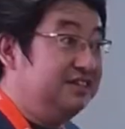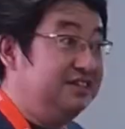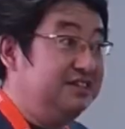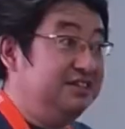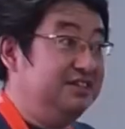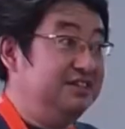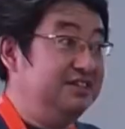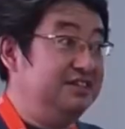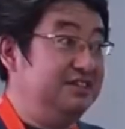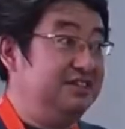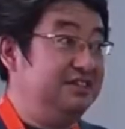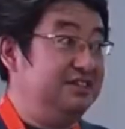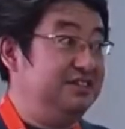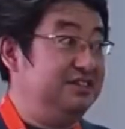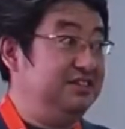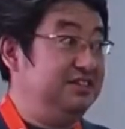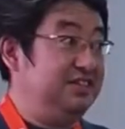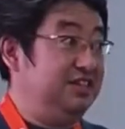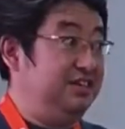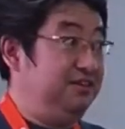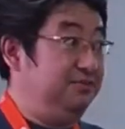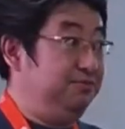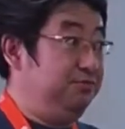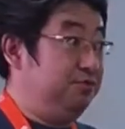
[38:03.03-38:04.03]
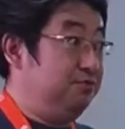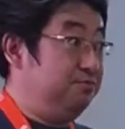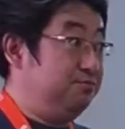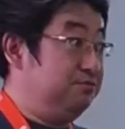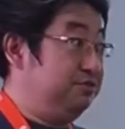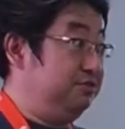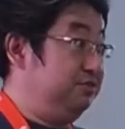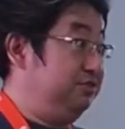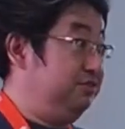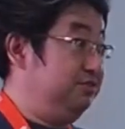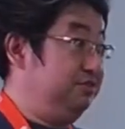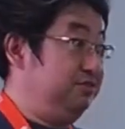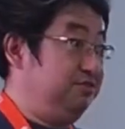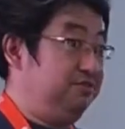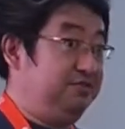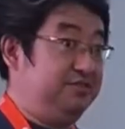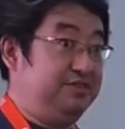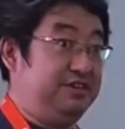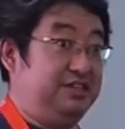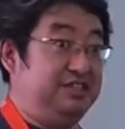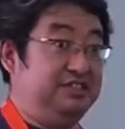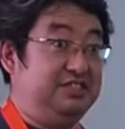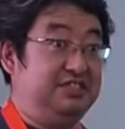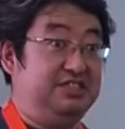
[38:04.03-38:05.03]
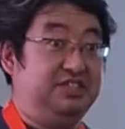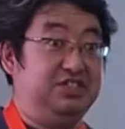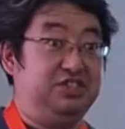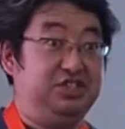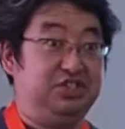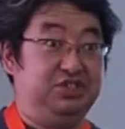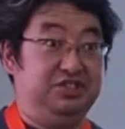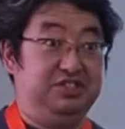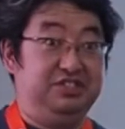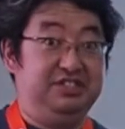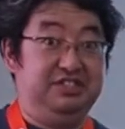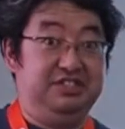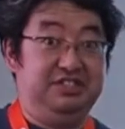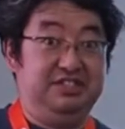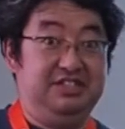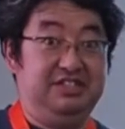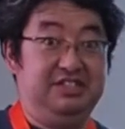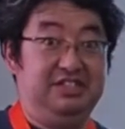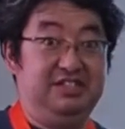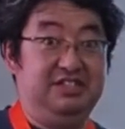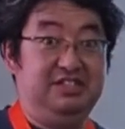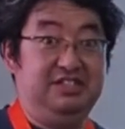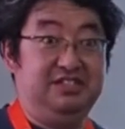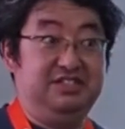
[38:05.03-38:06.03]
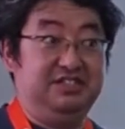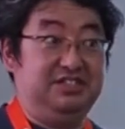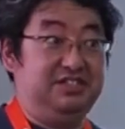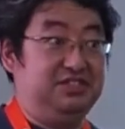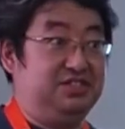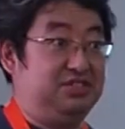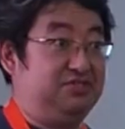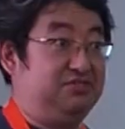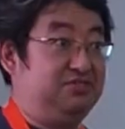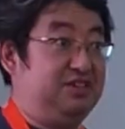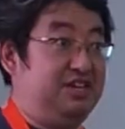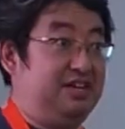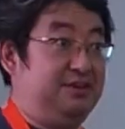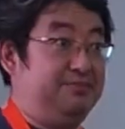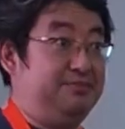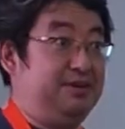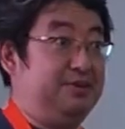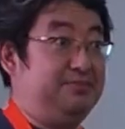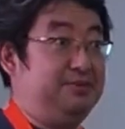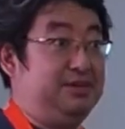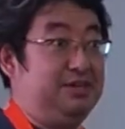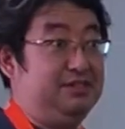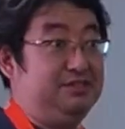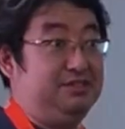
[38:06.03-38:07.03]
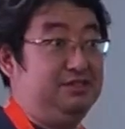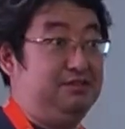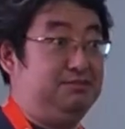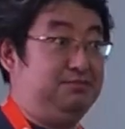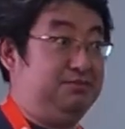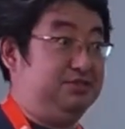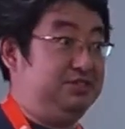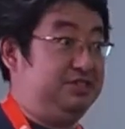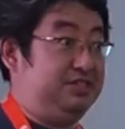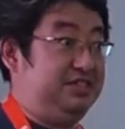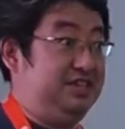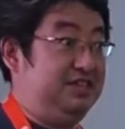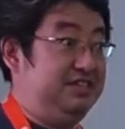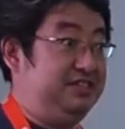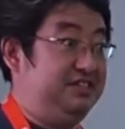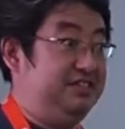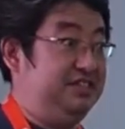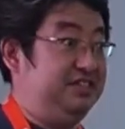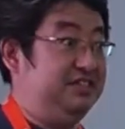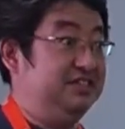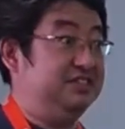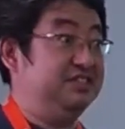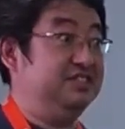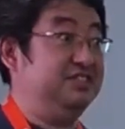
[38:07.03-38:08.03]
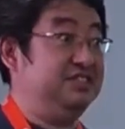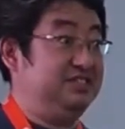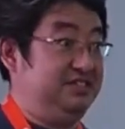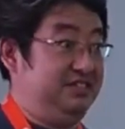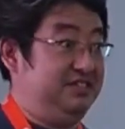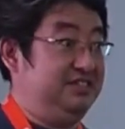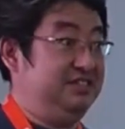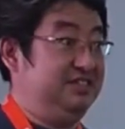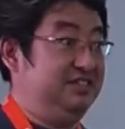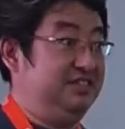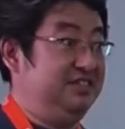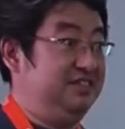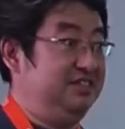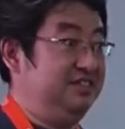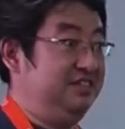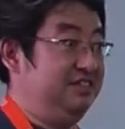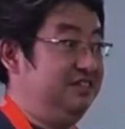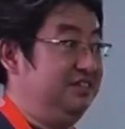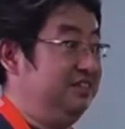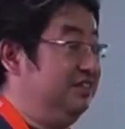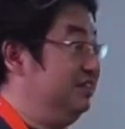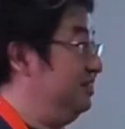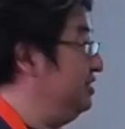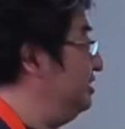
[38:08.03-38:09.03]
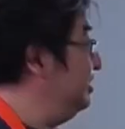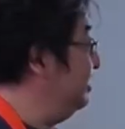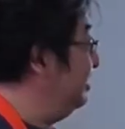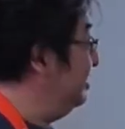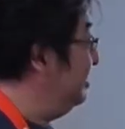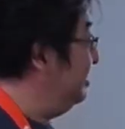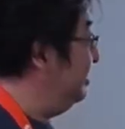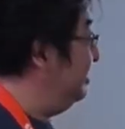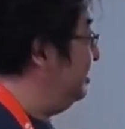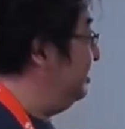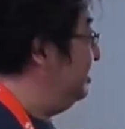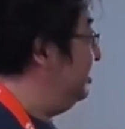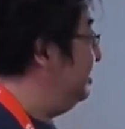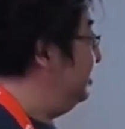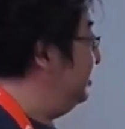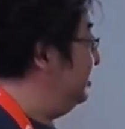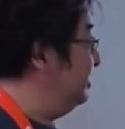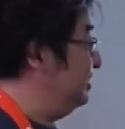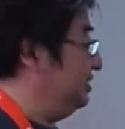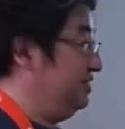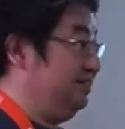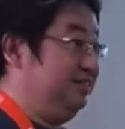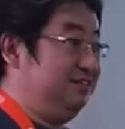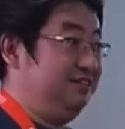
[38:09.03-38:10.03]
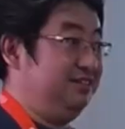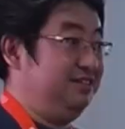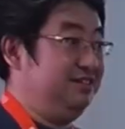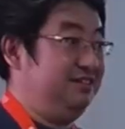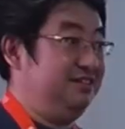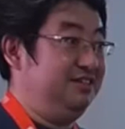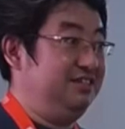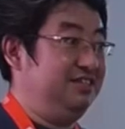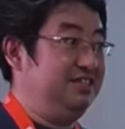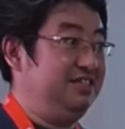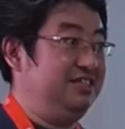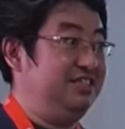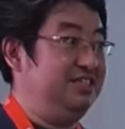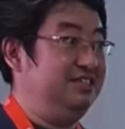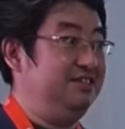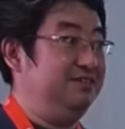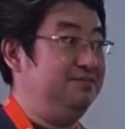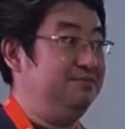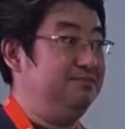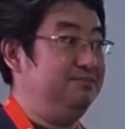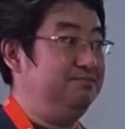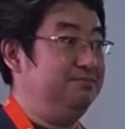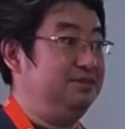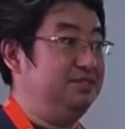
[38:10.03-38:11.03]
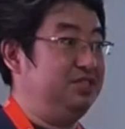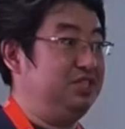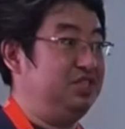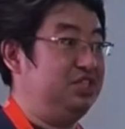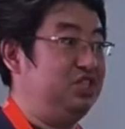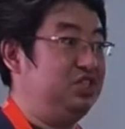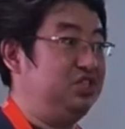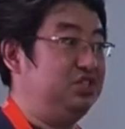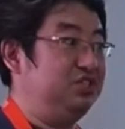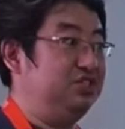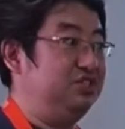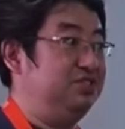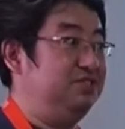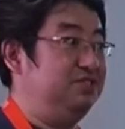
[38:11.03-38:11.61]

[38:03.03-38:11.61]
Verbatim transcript: informal organization described about almost 90 years is much easier to visit.